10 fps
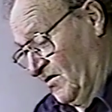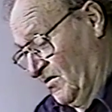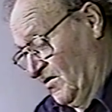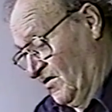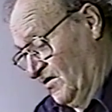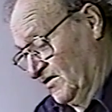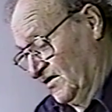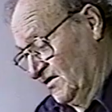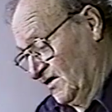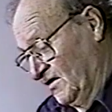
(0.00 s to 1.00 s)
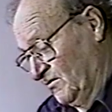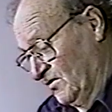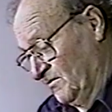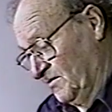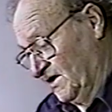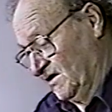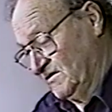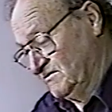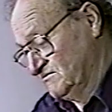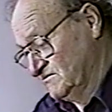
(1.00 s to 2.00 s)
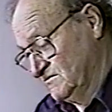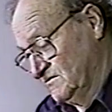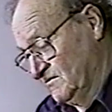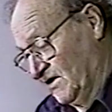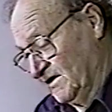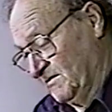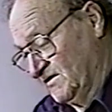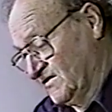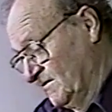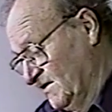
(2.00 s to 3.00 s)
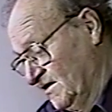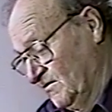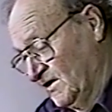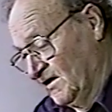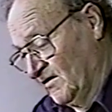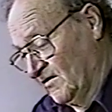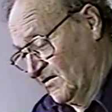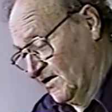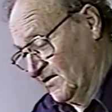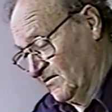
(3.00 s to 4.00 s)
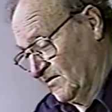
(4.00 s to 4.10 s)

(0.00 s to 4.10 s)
or it would be, might have been somebody with her. I don't